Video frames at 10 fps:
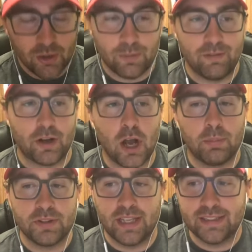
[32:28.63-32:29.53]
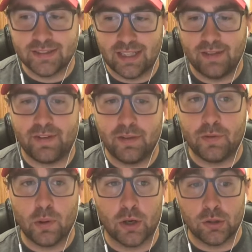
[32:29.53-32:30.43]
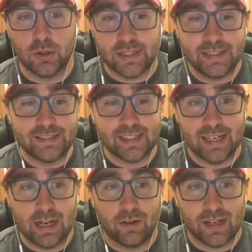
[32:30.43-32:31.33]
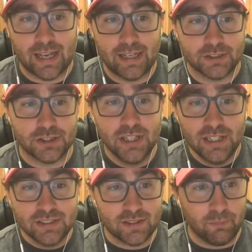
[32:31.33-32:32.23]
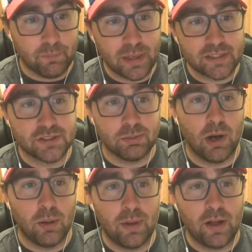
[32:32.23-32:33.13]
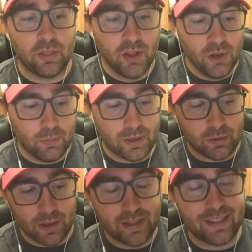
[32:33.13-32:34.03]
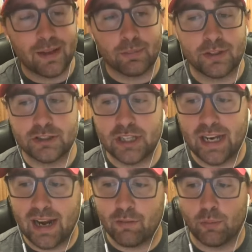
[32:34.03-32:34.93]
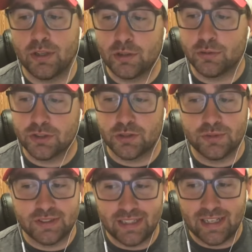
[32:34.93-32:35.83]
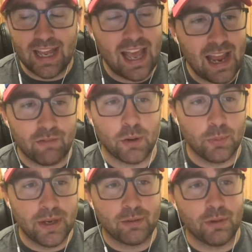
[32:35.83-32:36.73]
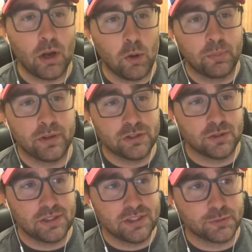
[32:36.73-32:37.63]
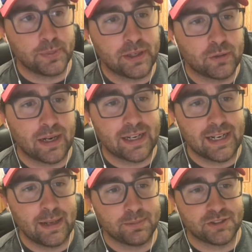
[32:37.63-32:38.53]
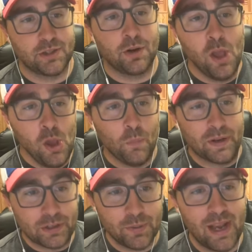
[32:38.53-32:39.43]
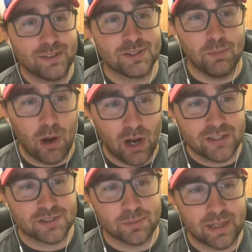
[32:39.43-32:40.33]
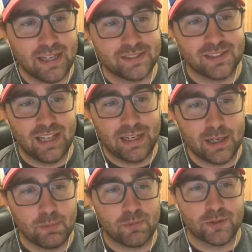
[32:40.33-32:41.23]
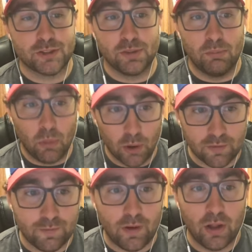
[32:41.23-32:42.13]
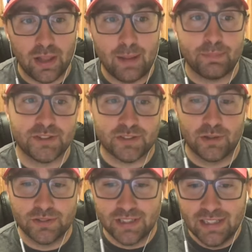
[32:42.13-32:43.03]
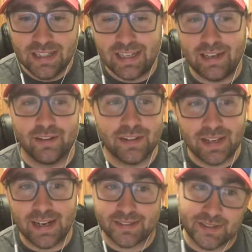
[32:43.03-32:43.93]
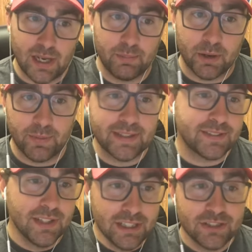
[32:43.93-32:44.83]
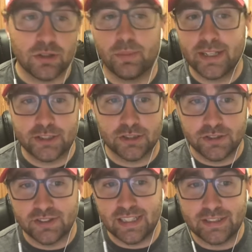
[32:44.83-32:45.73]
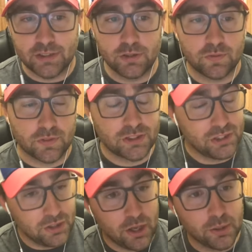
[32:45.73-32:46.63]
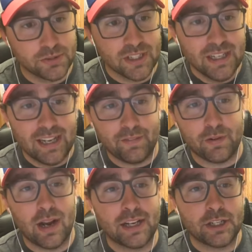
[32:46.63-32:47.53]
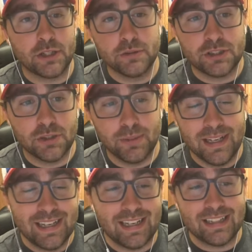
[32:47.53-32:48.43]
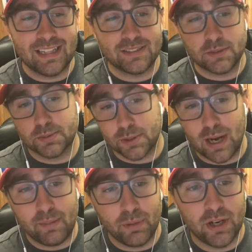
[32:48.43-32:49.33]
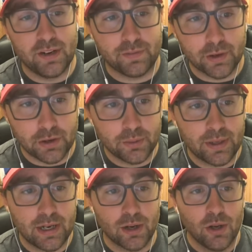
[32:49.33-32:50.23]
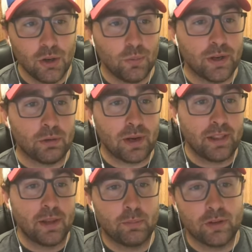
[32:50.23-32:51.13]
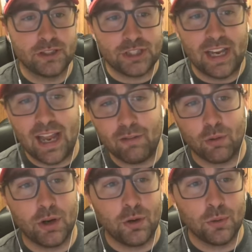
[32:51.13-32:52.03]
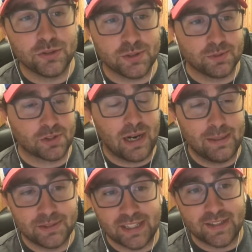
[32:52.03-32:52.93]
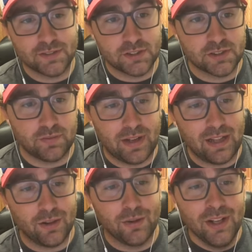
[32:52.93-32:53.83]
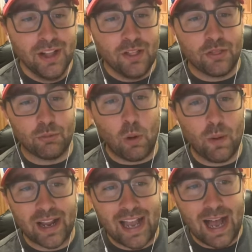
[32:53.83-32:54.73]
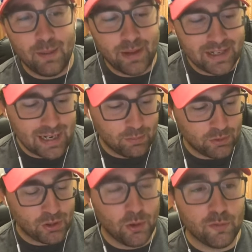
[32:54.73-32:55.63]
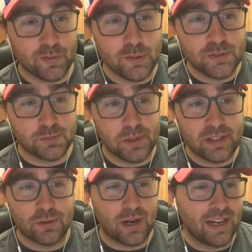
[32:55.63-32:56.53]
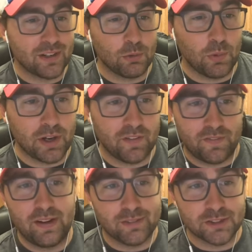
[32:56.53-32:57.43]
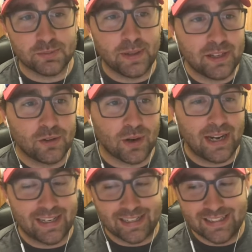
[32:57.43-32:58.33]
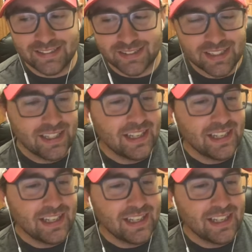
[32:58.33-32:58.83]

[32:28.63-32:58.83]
We have a couple days left. If you are looking to get out and catch some big smallmouth, we greatly appreciate everyone who tunes in every week. We hope you enjoyed the speed cranking episode. We do have some awesome guests lined up for some more fall episodes here in the next coming weeks. So make sure you stay tuned to those. If you're on YouTube, hit that subscribe button if you're new here. We greatly appreciate everyone who subscribes and gives us a follow. Throw a comment down below if you've speed cranked or what your favorite speed crank is.